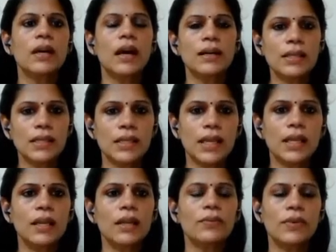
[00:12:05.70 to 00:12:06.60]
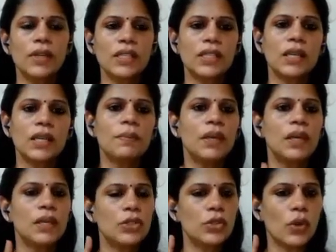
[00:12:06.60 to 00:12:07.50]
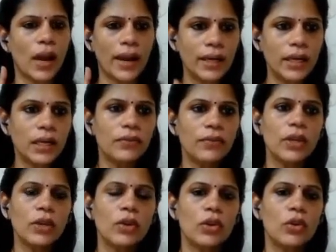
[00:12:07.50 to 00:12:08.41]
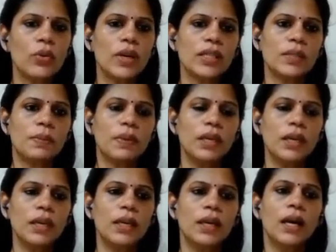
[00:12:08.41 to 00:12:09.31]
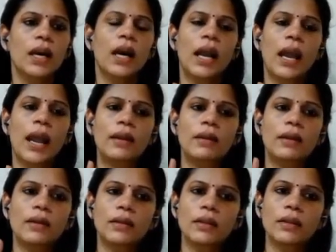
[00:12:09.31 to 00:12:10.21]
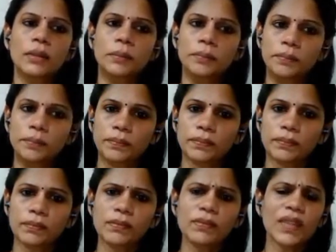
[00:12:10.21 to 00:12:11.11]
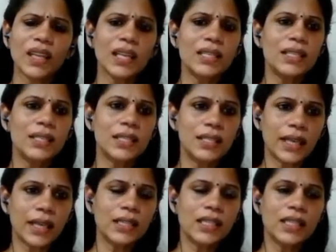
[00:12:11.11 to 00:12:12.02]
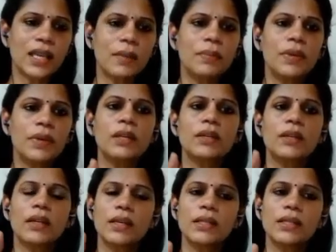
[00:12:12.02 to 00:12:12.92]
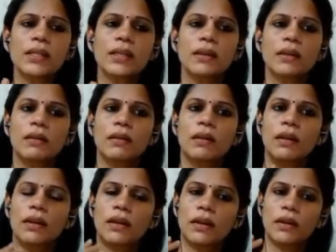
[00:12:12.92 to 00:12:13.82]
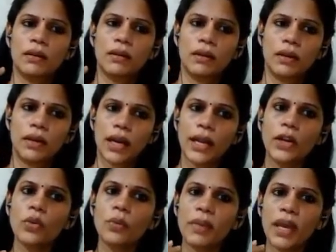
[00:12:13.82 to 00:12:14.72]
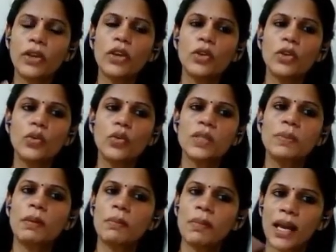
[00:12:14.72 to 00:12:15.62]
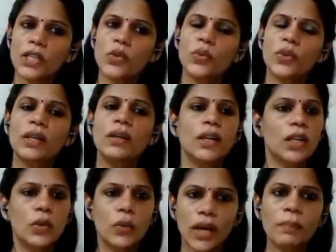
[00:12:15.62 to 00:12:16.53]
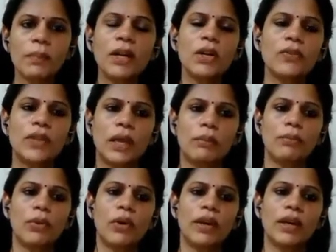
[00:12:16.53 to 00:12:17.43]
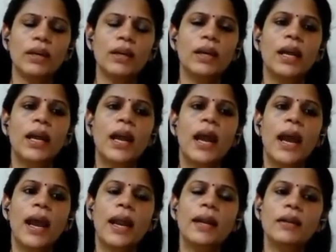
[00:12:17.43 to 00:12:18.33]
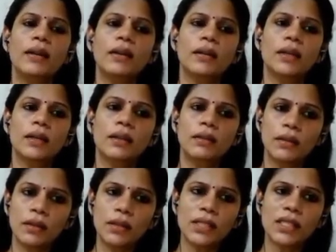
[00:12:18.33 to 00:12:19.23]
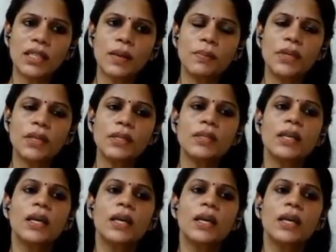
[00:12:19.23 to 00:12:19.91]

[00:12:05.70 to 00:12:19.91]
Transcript: understand, first step is to identify your USP, and second step is try to make your USP match with the requirement of the employer, and third step is